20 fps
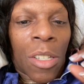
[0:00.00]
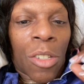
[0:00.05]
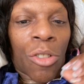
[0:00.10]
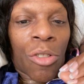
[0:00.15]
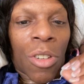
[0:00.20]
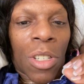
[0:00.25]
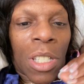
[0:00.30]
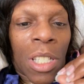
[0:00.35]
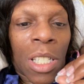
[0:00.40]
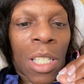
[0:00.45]

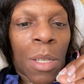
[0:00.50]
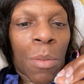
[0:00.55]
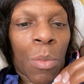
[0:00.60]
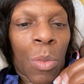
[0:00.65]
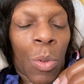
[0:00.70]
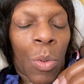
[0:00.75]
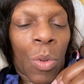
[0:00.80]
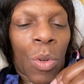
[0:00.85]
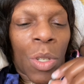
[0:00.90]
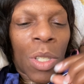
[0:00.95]
trustee
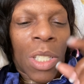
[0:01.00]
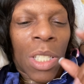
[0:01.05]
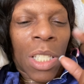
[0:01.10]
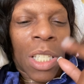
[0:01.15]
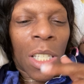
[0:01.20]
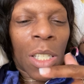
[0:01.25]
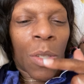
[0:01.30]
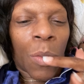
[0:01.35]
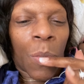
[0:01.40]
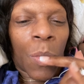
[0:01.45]
board,
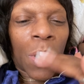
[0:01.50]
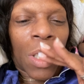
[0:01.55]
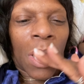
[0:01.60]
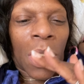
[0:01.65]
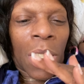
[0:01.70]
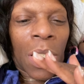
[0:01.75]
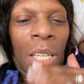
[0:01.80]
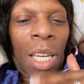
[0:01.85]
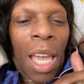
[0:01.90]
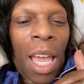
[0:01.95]
dealing with
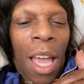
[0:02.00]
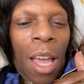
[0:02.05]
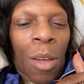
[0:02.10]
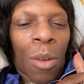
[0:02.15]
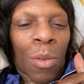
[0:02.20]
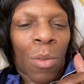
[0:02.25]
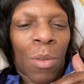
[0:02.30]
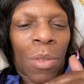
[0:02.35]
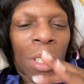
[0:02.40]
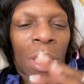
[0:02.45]
the
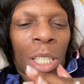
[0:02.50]
account,